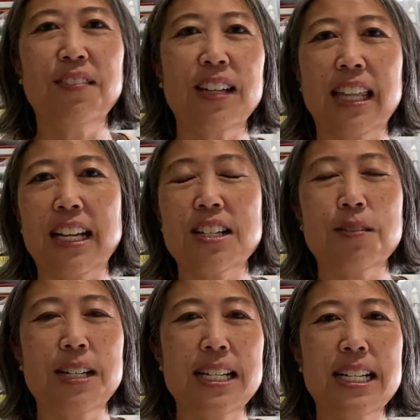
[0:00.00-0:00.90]
and everything.
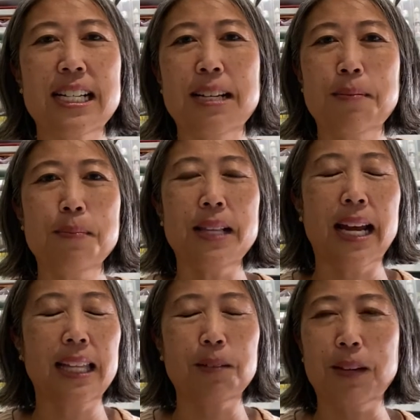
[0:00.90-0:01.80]
So it just seemed
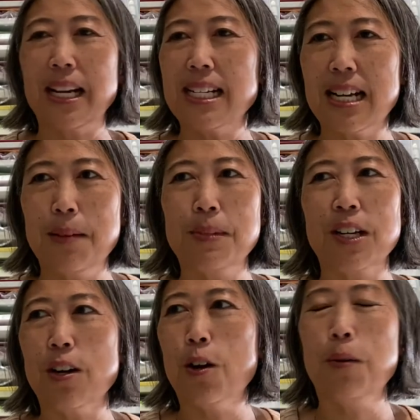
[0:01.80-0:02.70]
like the right time
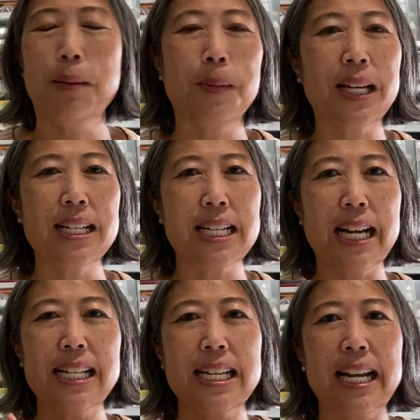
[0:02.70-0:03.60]
to go. And
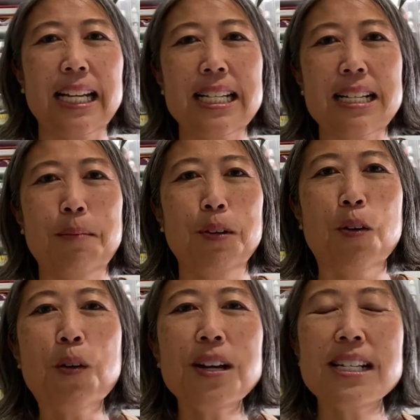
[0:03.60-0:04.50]
because I had taken some
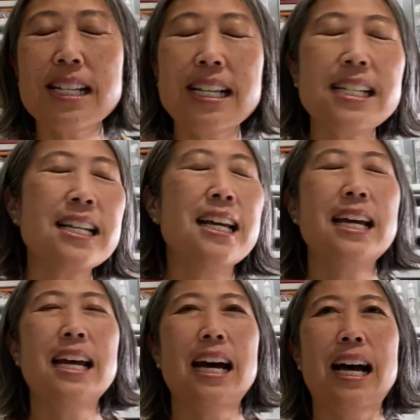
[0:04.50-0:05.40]
courses,
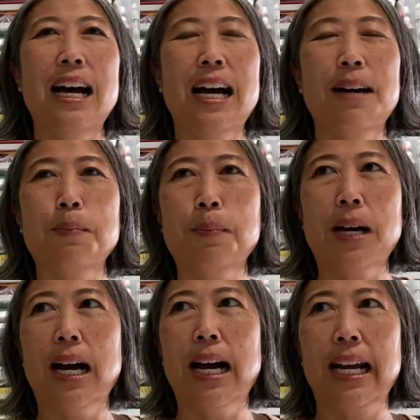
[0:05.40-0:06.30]

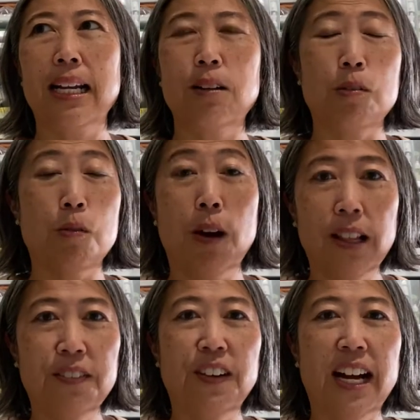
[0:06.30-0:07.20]
um, I
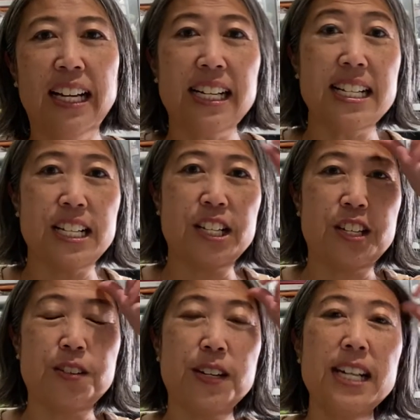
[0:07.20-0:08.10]
qualified as a
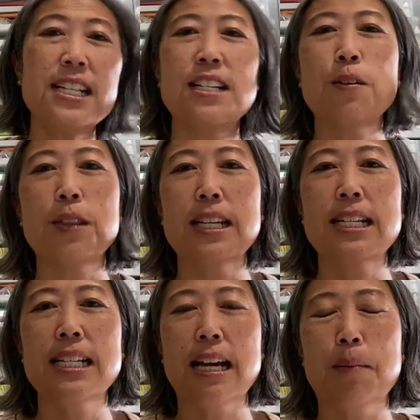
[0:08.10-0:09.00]
student. So
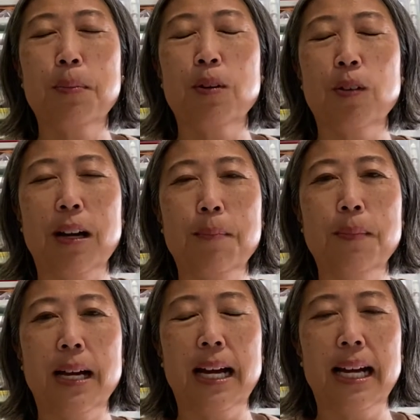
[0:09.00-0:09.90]
this uh,
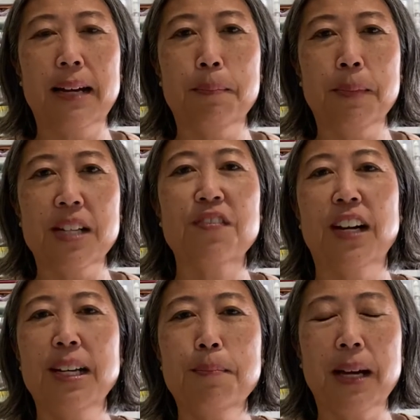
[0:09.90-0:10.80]
program um, is
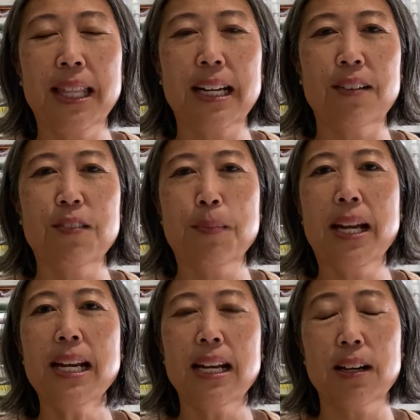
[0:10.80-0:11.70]
funded by the
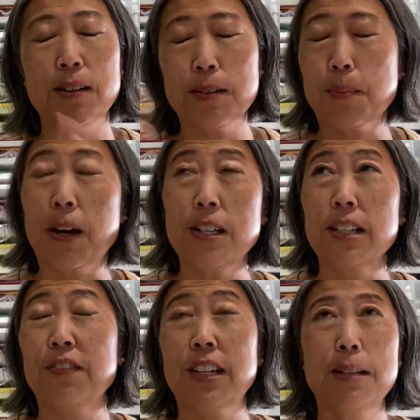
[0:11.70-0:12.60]
government, or it's
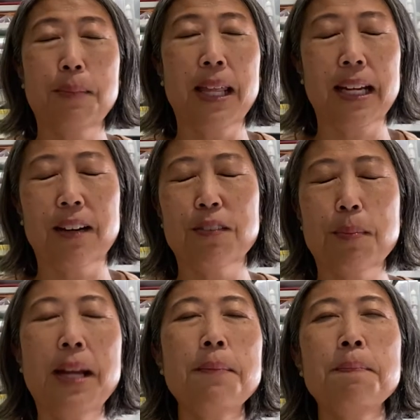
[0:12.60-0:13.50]
partially funded by the
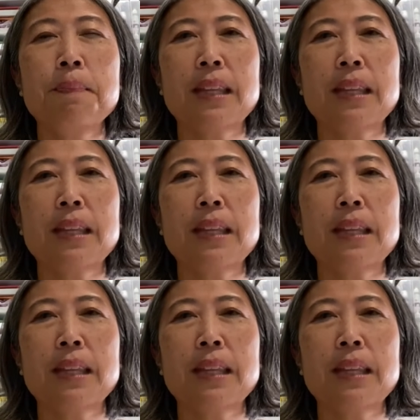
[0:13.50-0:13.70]
government.